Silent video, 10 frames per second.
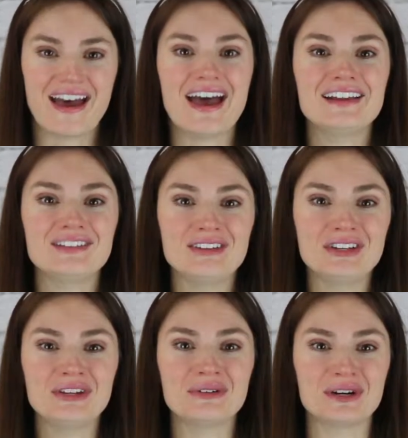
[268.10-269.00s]
I
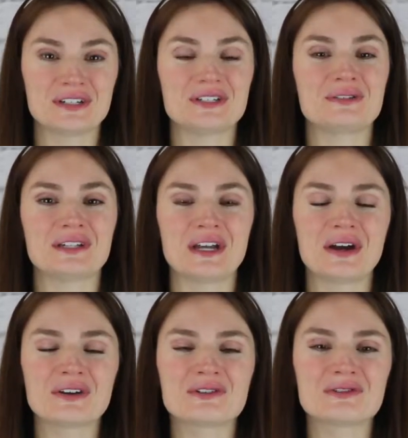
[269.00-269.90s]
think you are doing
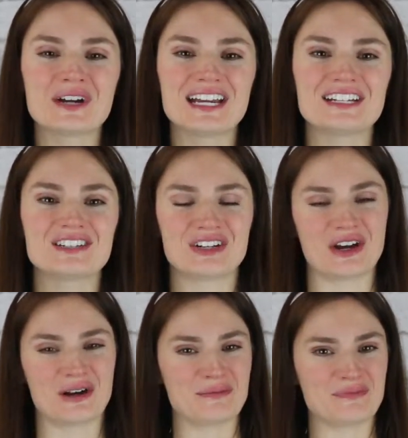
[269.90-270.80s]
a great
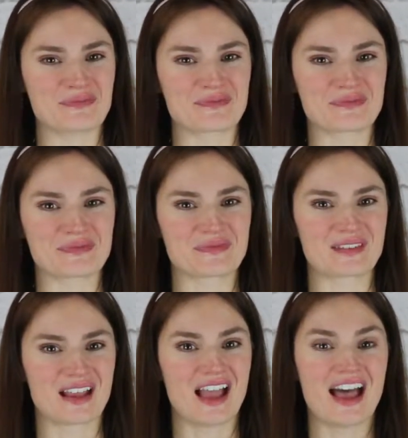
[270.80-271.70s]
job.
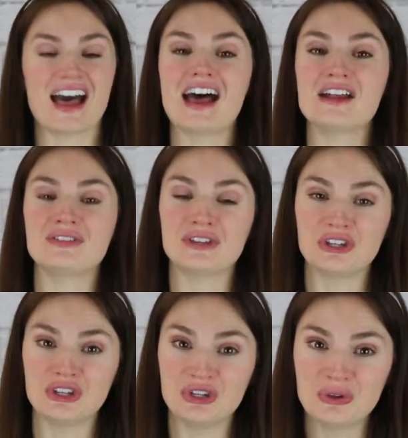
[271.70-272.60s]
I
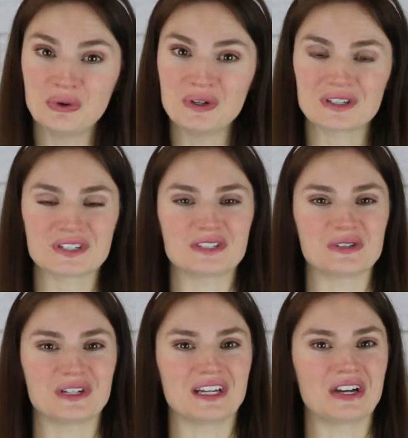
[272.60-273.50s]
think you're
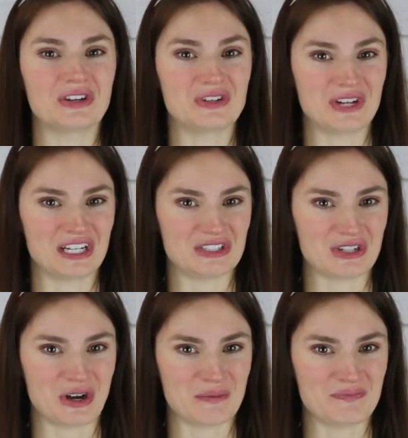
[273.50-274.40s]
doing a great
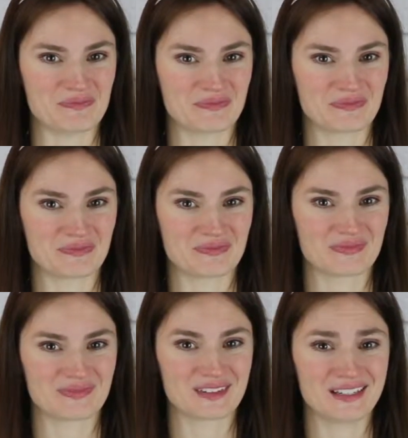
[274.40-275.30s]
job.
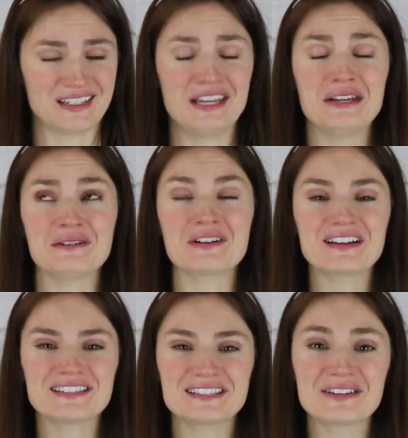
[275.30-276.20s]
You
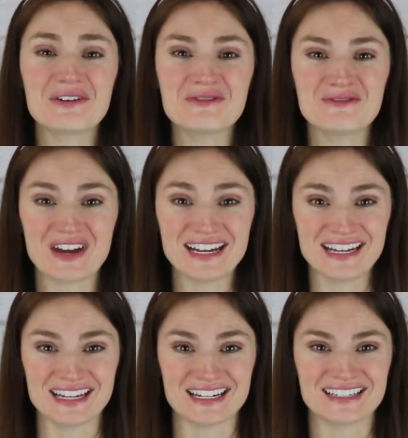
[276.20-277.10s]
are so
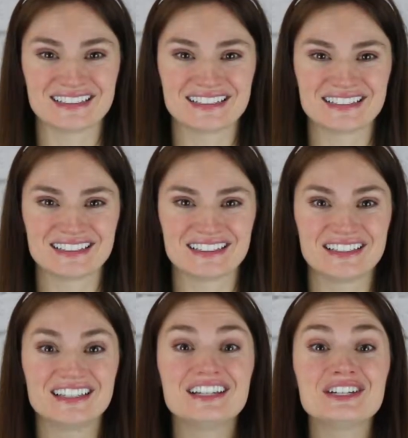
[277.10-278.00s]
funny.
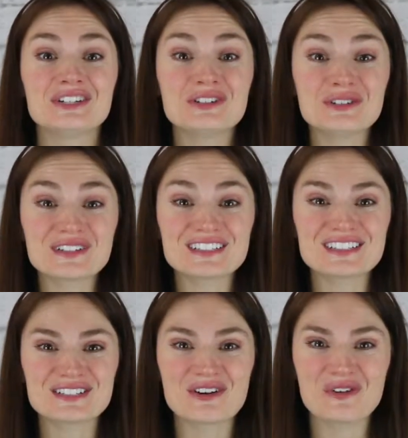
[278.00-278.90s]
You're
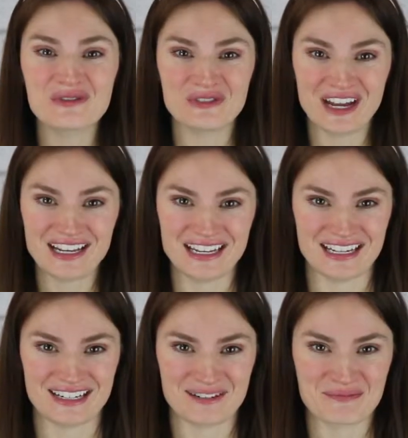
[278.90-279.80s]
so
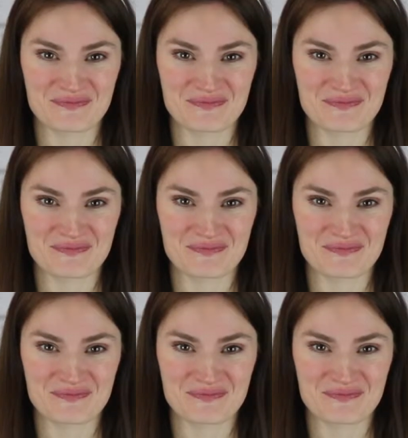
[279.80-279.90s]
funny.